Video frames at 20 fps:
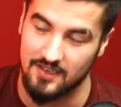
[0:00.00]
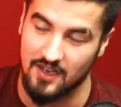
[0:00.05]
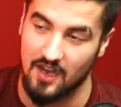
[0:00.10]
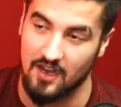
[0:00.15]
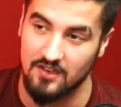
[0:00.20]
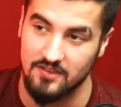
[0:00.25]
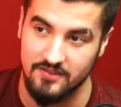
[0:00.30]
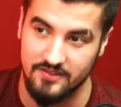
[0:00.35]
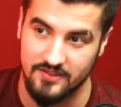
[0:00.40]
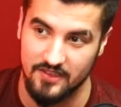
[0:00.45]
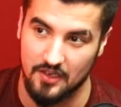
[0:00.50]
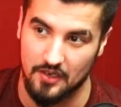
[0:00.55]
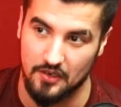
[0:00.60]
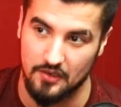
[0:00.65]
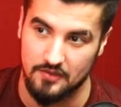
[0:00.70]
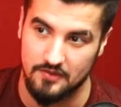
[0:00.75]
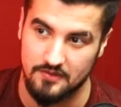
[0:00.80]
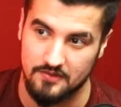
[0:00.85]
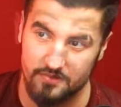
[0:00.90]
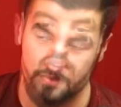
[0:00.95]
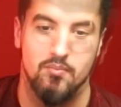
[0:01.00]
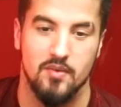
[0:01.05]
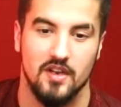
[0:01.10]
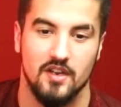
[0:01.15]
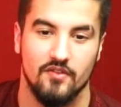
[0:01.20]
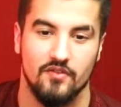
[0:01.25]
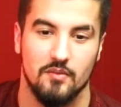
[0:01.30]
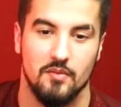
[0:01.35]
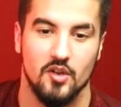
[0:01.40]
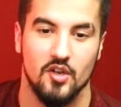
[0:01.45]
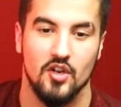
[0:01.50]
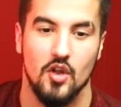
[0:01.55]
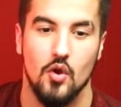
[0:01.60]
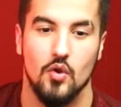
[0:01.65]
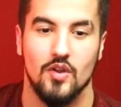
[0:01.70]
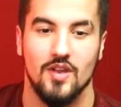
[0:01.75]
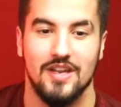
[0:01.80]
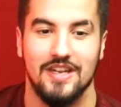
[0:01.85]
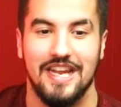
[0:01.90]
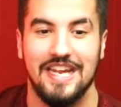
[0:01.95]
Also, from a, from a good
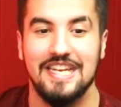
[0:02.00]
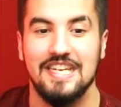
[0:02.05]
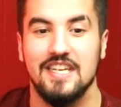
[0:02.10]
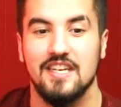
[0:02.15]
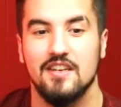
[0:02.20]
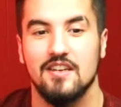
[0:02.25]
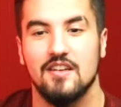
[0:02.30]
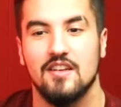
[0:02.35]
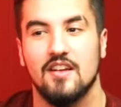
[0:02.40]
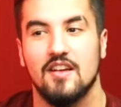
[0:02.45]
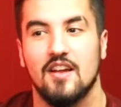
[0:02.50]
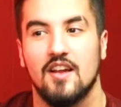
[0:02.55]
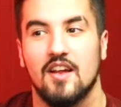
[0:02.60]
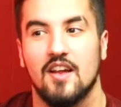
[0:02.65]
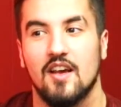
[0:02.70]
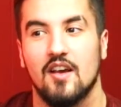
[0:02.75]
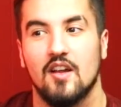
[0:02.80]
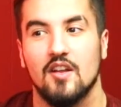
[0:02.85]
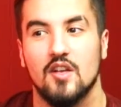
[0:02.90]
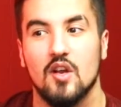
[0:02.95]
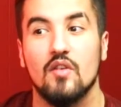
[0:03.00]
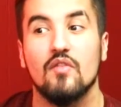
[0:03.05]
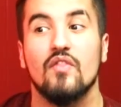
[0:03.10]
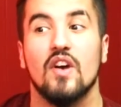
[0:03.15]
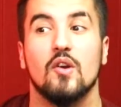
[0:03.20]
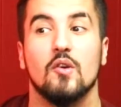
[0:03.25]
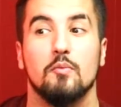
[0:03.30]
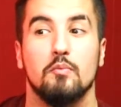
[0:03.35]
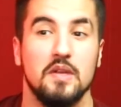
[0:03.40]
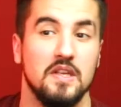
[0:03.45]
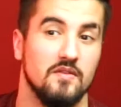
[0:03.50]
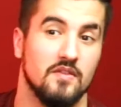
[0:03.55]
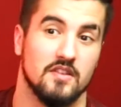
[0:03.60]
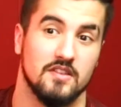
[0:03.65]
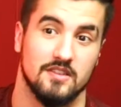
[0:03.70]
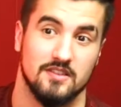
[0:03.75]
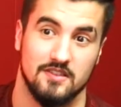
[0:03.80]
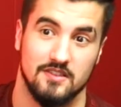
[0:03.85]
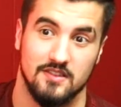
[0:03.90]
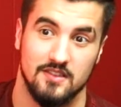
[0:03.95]
old Canadian, don't fuck with
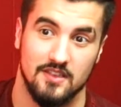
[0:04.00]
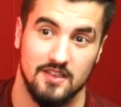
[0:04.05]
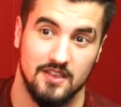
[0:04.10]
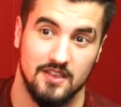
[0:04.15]
beavers.